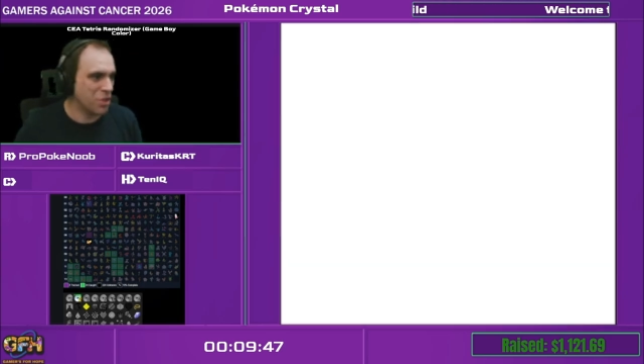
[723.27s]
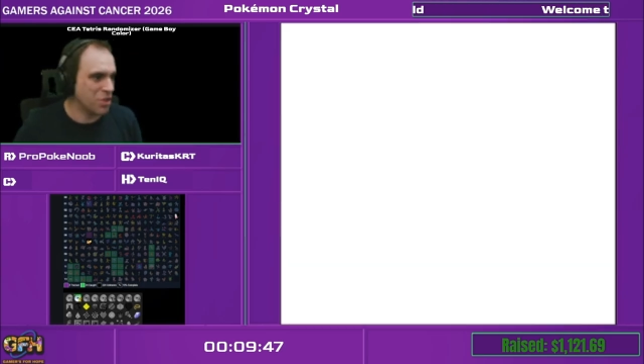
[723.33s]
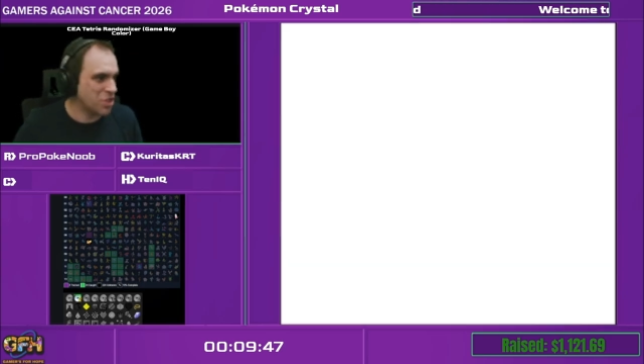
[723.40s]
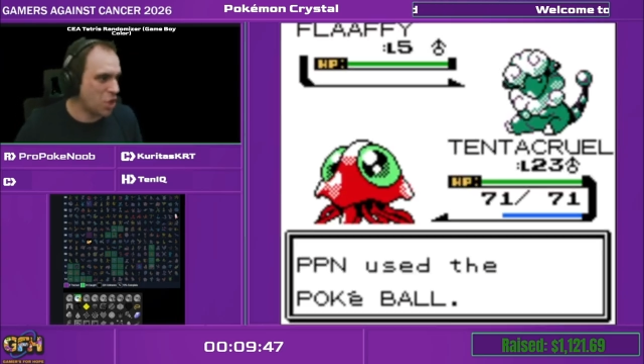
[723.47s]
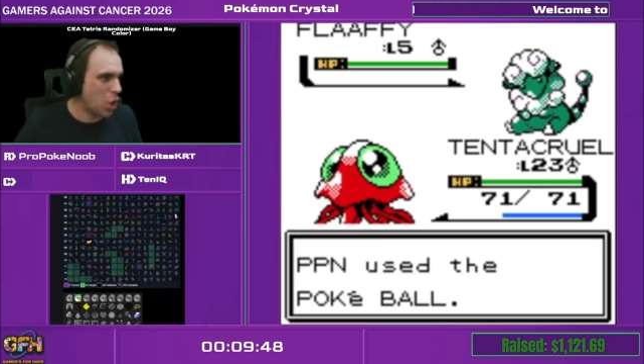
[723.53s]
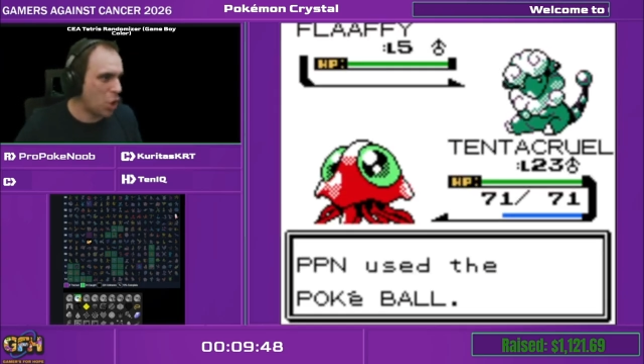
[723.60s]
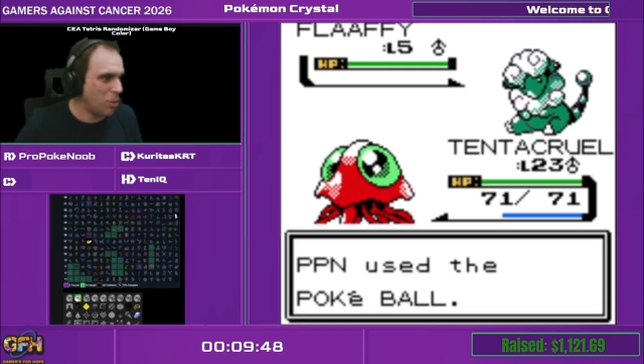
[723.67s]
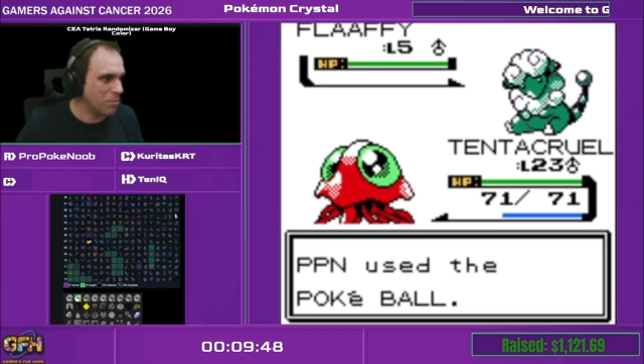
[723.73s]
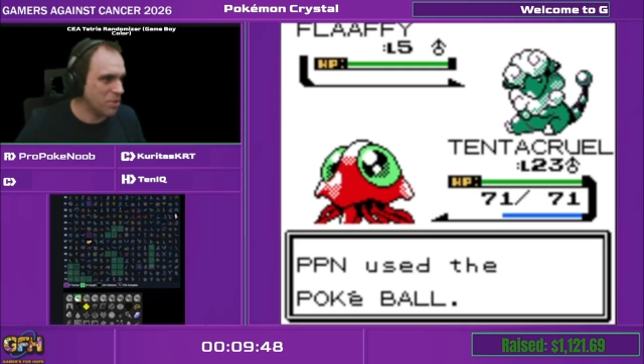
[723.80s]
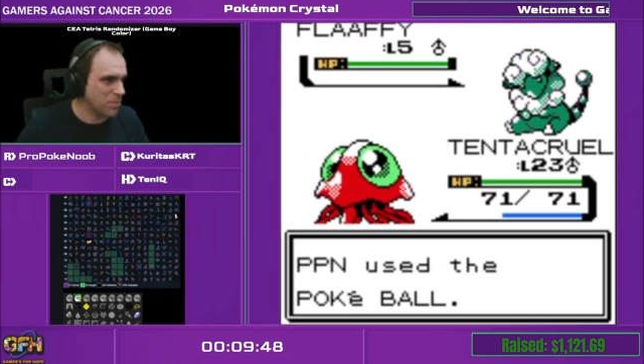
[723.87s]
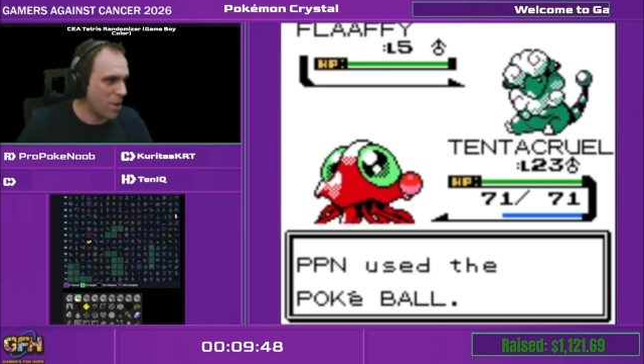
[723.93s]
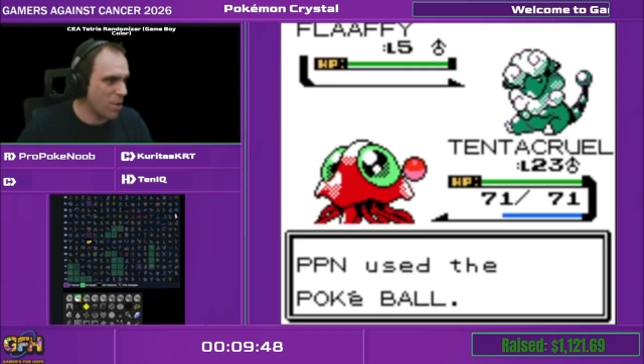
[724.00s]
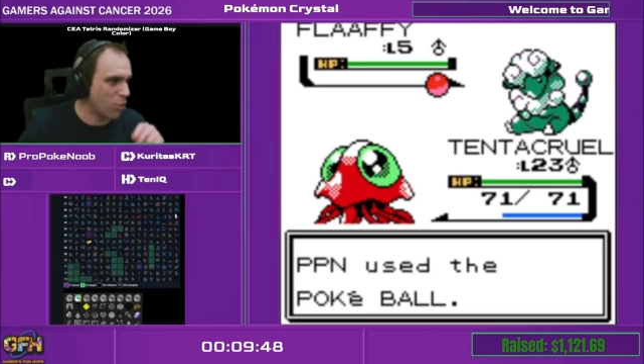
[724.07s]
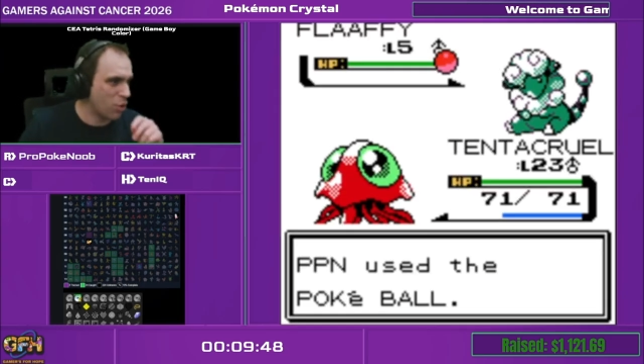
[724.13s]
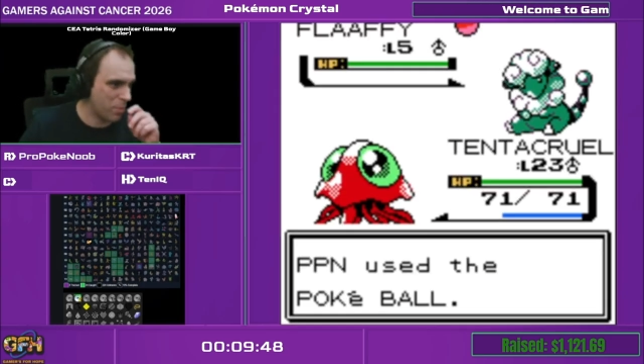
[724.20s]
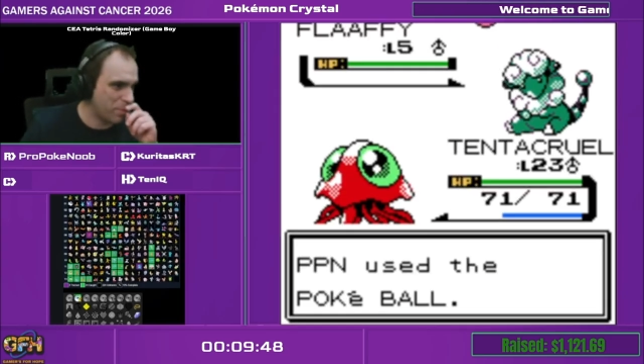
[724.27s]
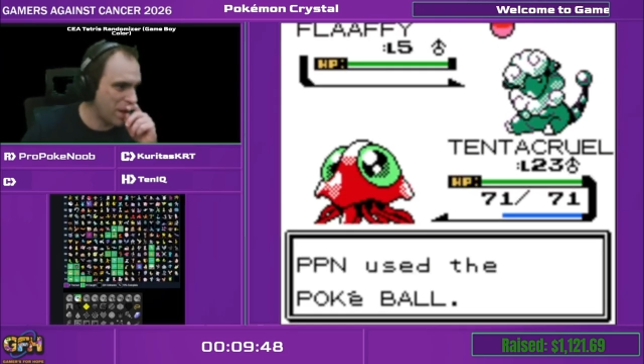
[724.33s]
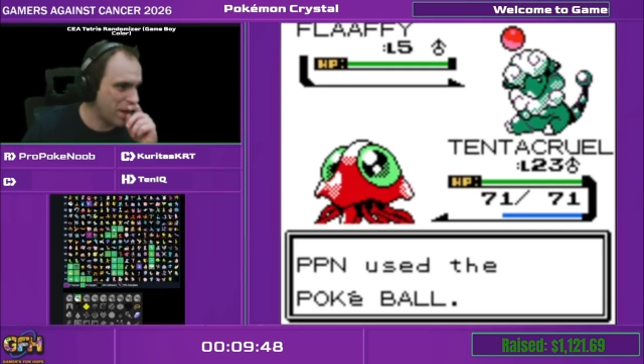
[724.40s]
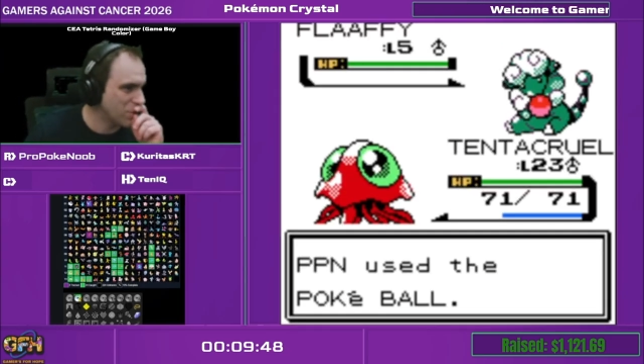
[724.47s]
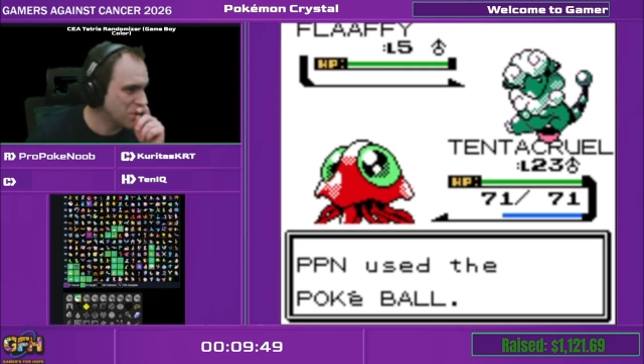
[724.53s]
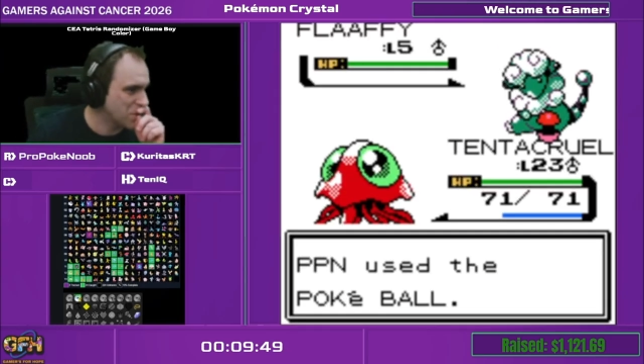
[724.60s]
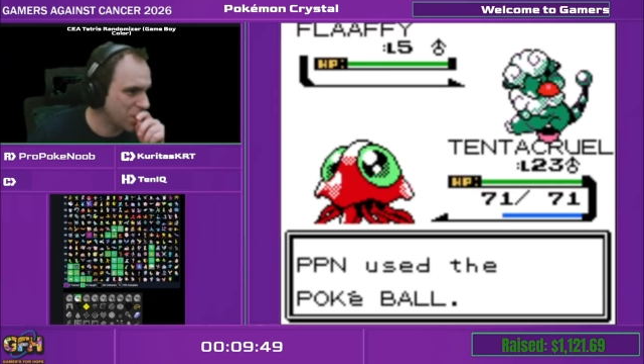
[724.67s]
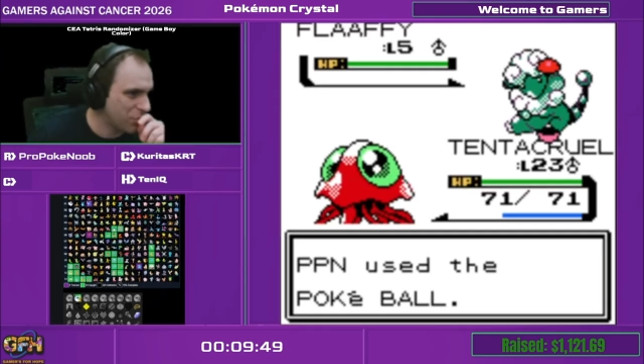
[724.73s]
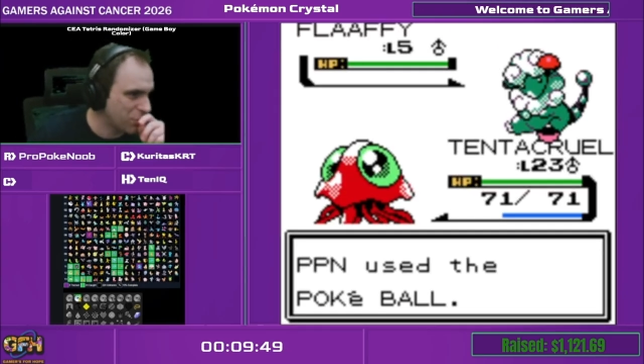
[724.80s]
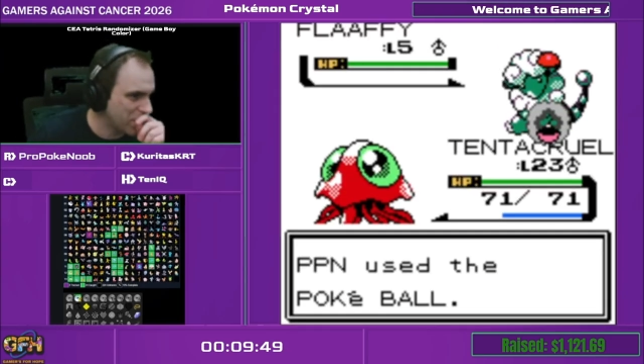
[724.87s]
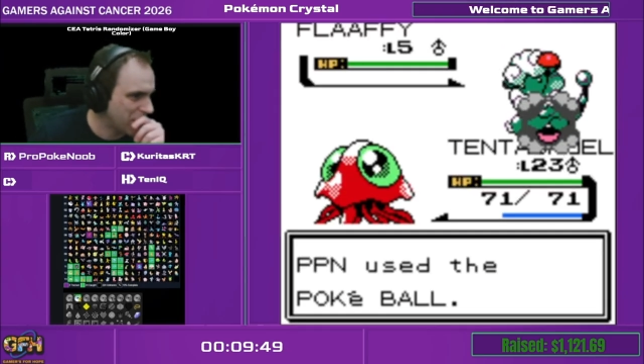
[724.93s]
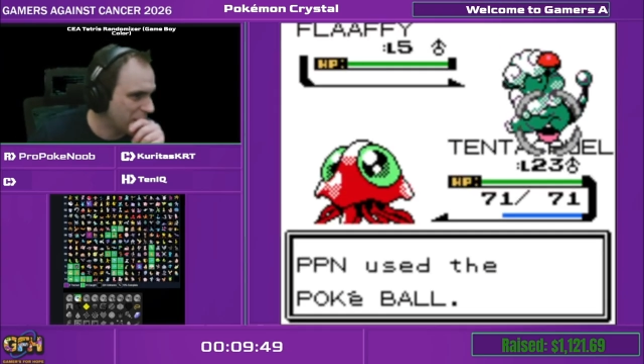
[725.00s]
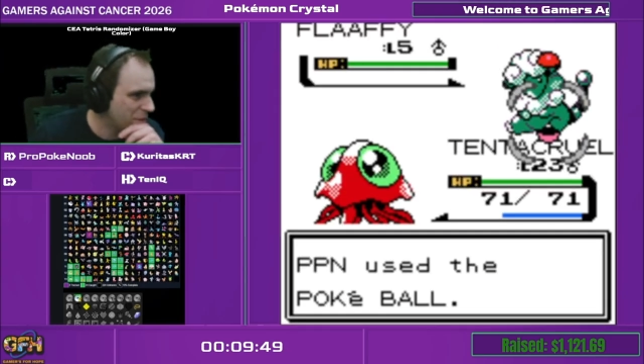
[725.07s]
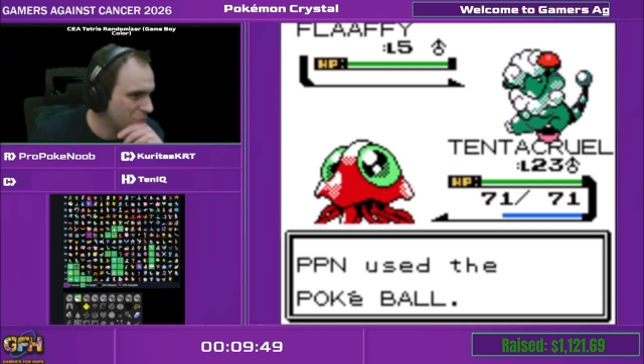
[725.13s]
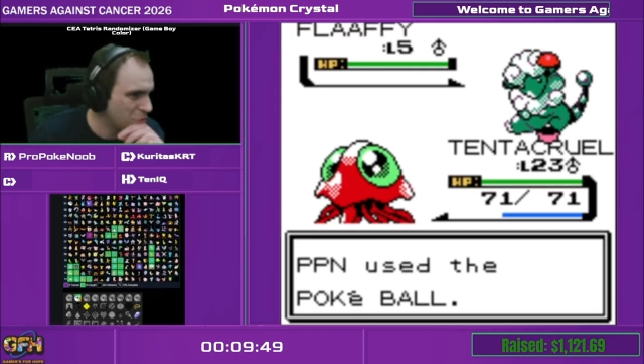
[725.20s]
or this column, this might work better and stuff
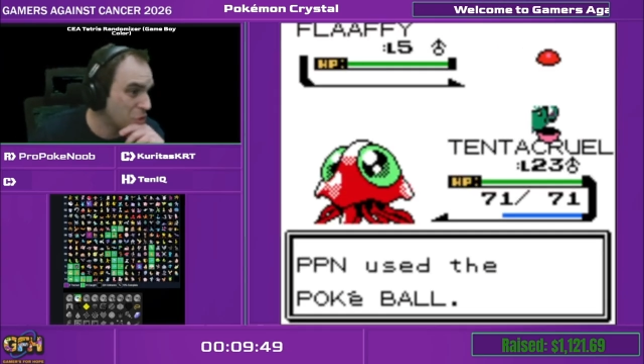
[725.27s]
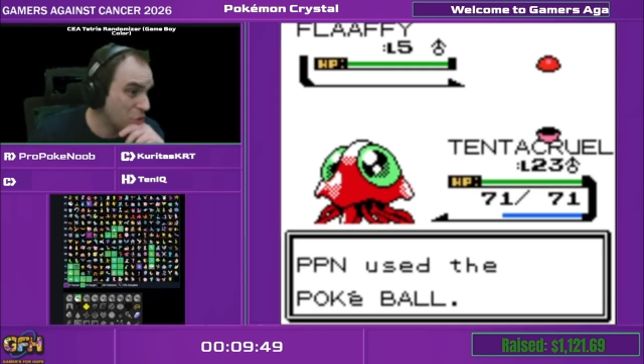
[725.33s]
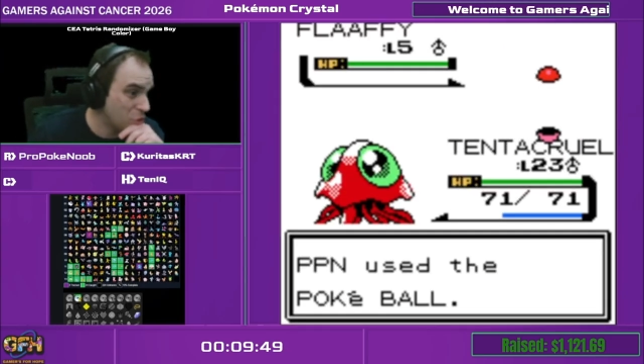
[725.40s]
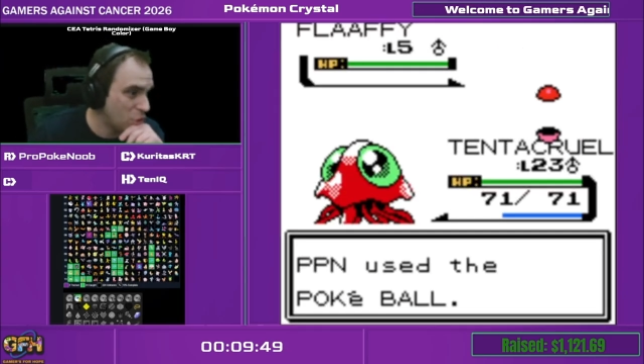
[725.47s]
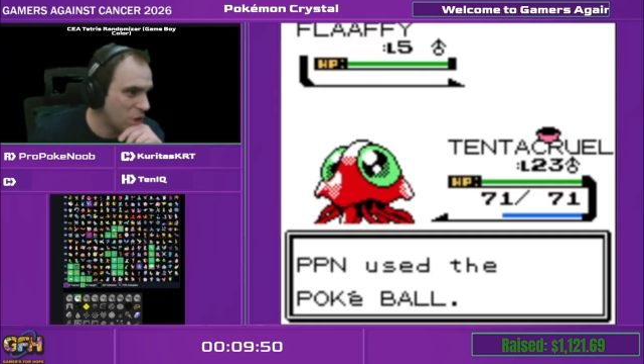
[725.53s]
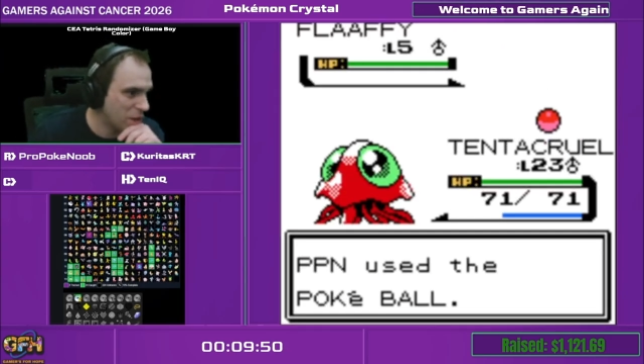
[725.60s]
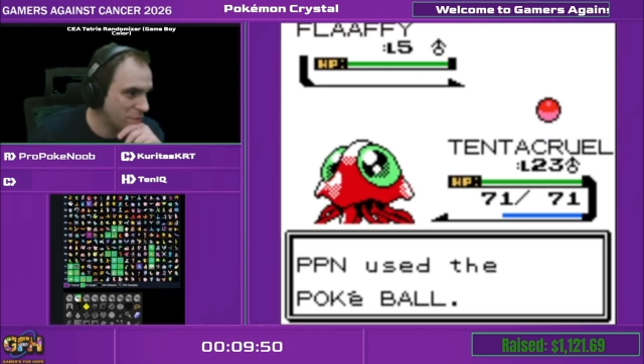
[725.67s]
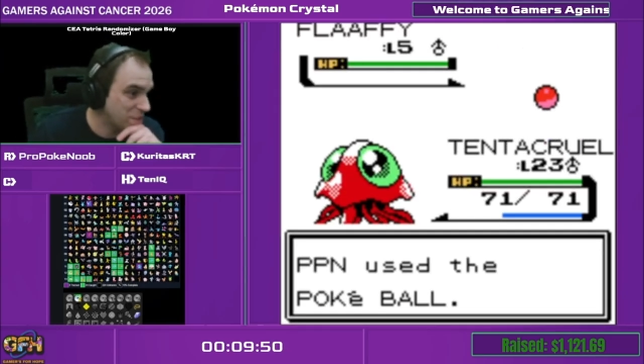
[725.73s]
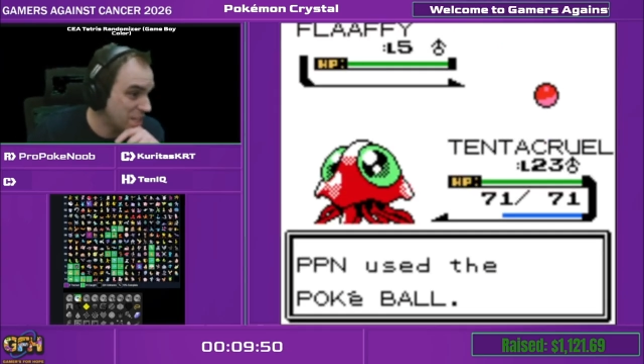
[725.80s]
like that. And I've learned a lot